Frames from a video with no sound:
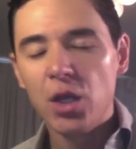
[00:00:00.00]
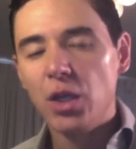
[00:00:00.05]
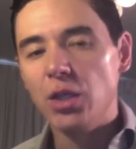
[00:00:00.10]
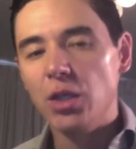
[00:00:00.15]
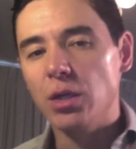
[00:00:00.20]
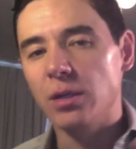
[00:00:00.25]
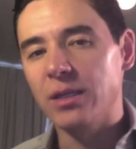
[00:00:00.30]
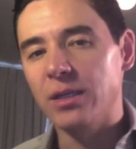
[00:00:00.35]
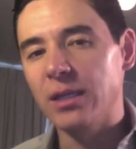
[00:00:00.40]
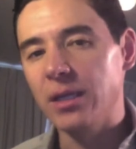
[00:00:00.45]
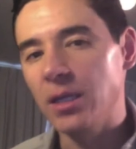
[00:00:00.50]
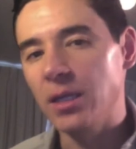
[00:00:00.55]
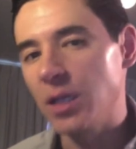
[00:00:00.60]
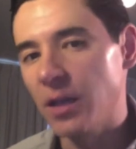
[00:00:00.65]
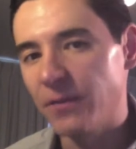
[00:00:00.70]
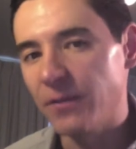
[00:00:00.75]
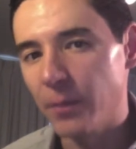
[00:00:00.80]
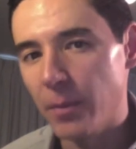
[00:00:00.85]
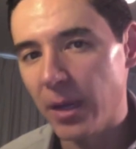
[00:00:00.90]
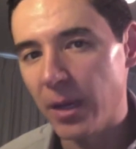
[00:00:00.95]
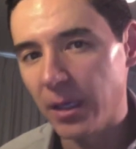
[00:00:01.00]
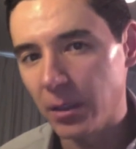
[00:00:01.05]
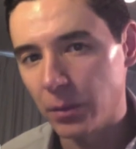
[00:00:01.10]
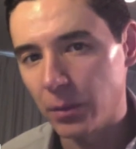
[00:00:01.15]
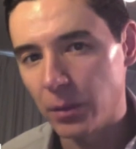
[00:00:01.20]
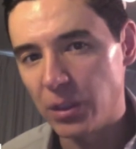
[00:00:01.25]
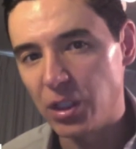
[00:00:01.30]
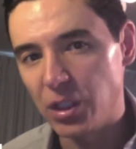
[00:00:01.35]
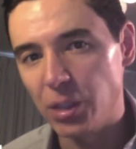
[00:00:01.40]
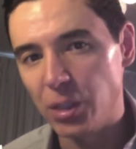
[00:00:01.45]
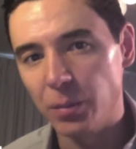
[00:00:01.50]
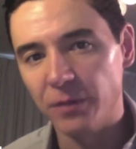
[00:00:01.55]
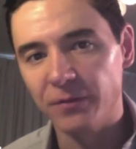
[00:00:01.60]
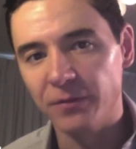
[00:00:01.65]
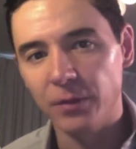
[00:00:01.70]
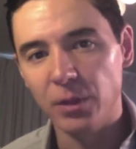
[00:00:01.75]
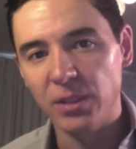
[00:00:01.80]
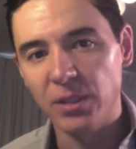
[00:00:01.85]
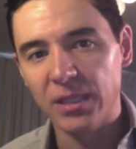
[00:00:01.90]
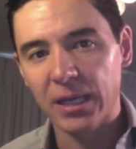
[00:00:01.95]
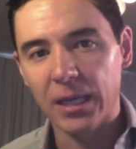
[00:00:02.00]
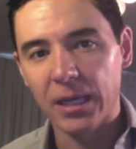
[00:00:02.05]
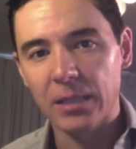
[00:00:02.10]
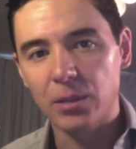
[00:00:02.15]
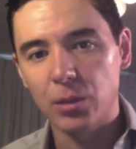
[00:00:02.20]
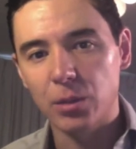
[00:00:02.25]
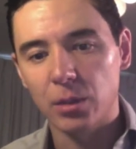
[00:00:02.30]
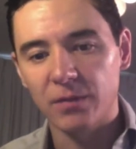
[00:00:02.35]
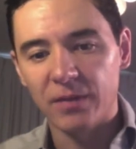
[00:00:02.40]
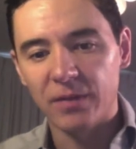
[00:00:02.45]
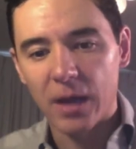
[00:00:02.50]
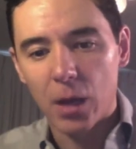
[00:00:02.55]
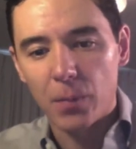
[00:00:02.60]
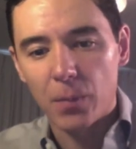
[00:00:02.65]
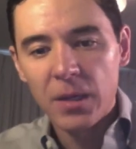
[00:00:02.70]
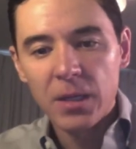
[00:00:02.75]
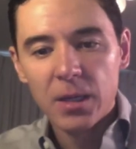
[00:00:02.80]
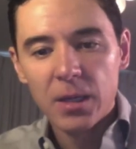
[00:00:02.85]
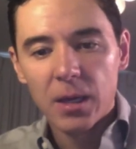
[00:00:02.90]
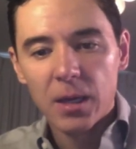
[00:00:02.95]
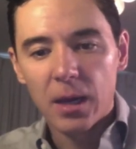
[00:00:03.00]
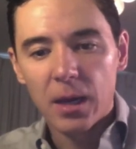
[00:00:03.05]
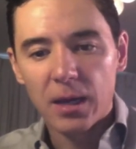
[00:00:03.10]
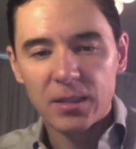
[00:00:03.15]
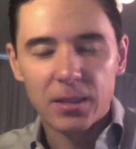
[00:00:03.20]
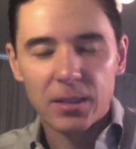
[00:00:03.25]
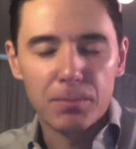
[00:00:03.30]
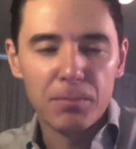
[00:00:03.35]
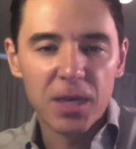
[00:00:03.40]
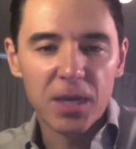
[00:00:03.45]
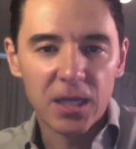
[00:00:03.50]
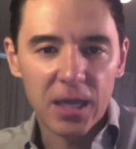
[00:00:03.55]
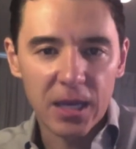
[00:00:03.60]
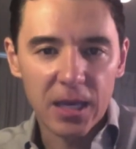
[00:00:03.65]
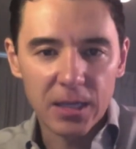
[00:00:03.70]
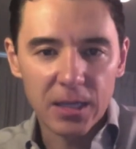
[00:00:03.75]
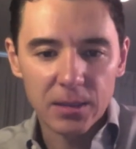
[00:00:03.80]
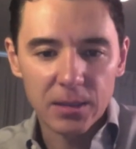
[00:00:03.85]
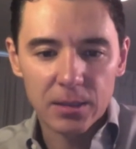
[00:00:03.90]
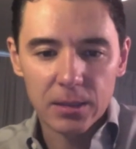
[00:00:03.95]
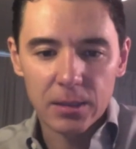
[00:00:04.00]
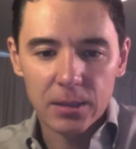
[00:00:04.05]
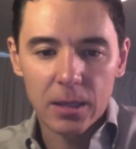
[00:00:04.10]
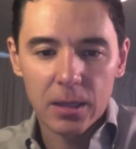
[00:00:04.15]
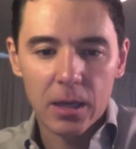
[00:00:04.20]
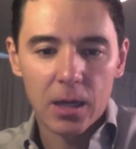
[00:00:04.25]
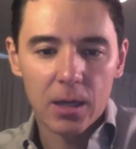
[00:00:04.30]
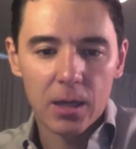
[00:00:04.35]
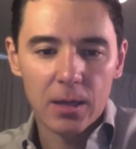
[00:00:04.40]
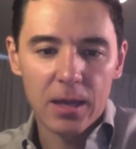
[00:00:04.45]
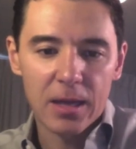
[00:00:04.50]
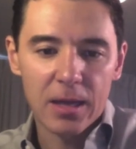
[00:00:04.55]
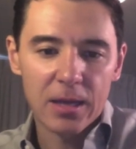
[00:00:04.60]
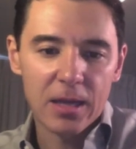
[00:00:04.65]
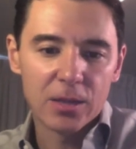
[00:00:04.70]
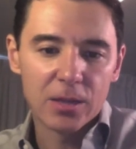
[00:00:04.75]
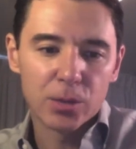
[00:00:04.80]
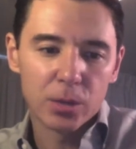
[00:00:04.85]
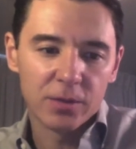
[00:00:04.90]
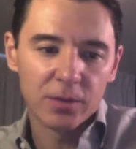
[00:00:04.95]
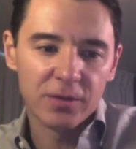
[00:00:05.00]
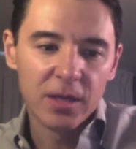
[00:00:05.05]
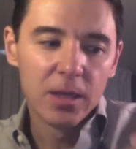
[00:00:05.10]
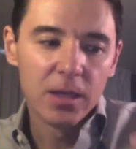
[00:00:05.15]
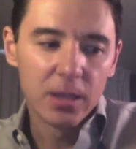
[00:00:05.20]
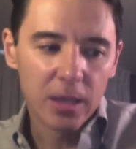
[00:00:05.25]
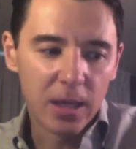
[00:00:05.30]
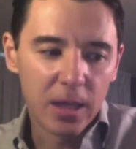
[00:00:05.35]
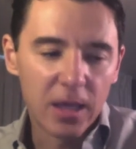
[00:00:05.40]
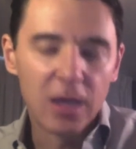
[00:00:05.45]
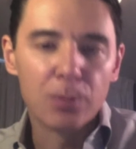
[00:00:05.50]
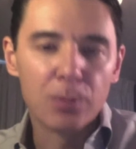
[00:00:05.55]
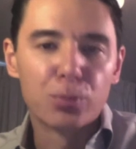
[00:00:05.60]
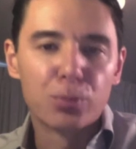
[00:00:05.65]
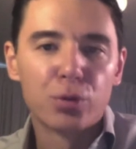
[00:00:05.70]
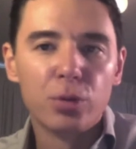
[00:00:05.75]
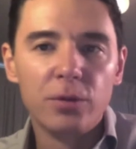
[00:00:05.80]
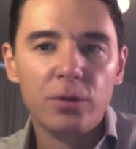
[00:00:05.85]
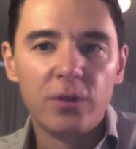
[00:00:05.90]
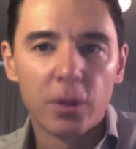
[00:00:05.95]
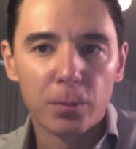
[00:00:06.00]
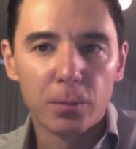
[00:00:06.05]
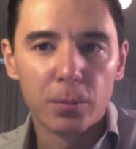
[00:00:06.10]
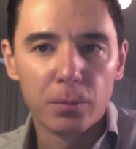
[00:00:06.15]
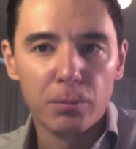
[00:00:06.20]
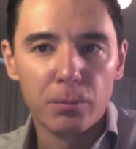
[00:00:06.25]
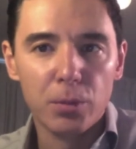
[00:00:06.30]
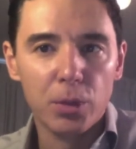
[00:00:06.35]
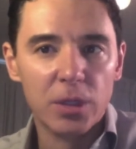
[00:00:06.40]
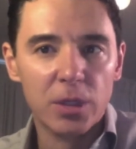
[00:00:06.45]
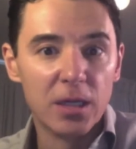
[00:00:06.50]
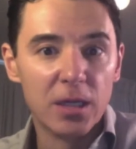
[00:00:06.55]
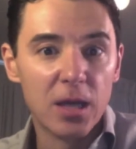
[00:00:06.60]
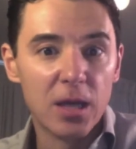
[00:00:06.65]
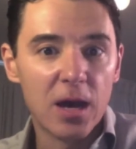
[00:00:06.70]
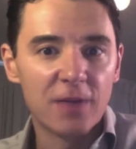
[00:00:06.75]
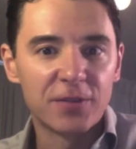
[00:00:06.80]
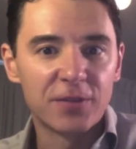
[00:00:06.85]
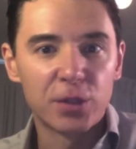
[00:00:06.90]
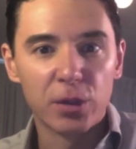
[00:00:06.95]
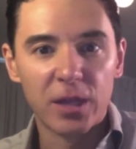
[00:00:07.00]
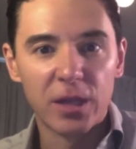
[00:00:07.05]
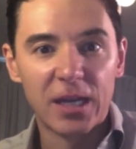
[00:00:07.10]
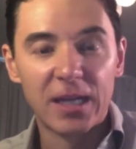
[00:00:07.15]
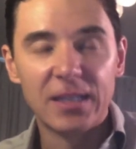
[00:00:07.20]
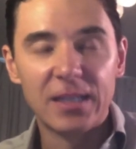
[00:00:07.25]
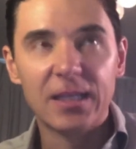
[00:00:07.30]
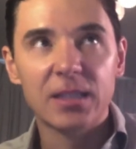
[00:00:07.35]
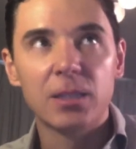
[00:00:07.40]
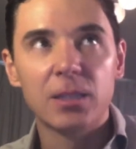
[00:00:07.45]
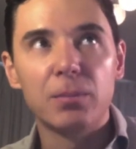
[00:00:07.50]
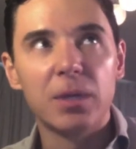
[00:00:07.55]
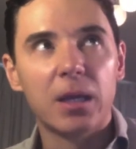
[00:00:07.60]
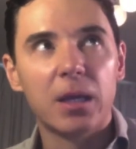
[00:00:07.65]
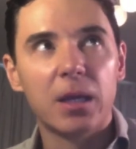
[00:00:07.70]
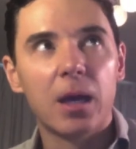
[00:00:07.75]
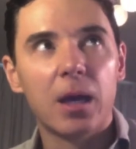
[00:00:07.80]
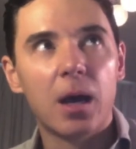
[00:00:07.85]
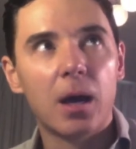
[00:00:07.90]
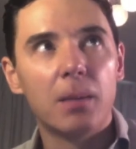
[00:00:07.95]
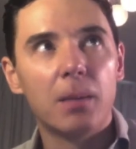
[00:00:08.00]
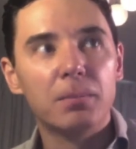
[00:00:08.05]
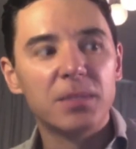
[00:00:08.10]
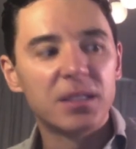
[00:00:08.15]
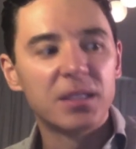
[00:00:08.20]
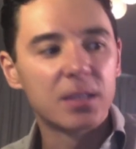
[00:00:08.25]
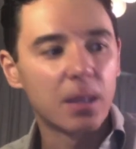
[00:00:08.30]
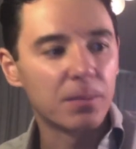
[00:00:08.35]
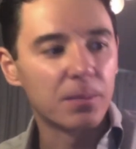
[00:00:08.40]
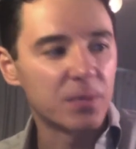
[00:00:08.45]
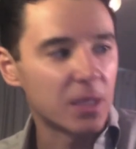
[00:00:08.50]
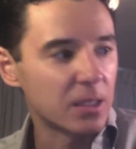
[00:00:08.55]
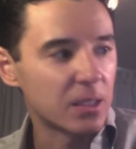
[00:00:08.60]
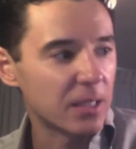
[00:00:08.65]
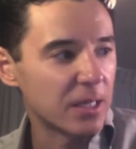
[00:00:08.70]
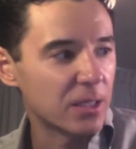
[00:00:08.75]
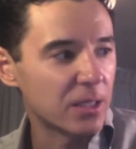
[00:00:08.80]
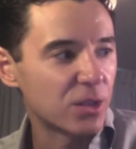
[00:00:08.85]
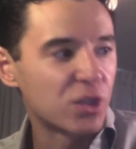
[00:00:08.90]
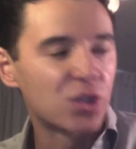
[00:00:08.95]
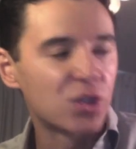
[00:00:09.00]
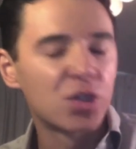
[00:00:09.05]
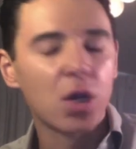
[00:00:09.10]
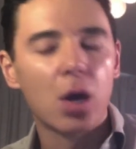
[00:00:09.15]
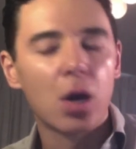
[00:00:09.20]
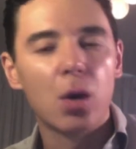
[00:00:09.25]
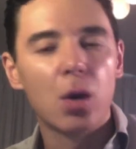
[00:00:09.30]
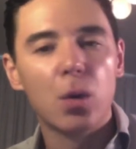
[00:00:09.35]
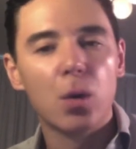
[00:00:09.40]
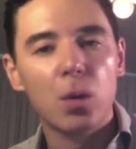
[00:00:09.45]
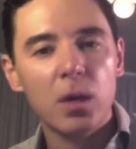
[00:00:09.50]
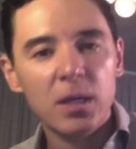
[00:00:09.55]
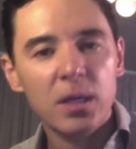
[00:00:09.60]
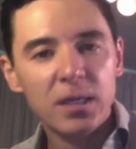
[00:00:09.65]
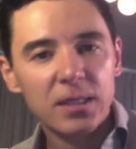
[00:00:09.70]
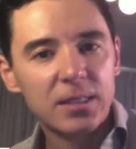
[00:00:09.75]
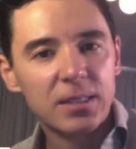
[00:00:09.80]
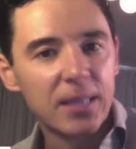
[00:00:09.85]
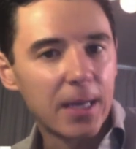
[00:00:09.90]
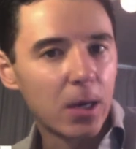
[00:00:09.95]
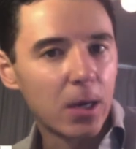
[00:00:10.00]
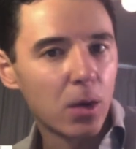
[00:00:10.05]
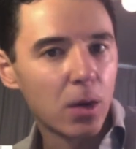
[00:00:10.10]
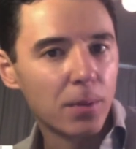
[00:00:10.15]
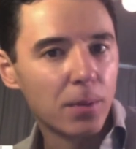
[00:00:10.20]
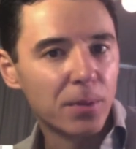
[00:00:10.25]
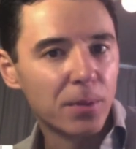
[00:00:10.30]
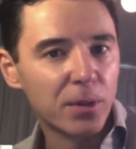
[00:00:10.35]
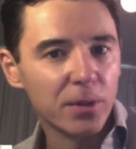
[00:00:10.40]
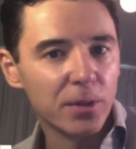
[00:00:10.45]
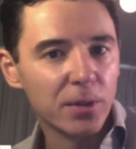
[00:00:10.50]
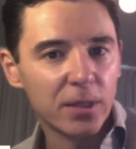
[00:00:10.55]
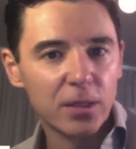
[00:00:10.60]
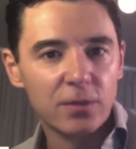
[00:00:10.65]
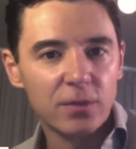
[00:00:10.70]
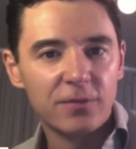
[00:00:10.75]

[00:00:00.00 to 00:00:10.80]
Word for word: You're getting enough omega three superfoods that can sort of help uh, to mitigate uh, and, and sort of uh, improve your mood enough so that it doesn't become something that is so terrible that you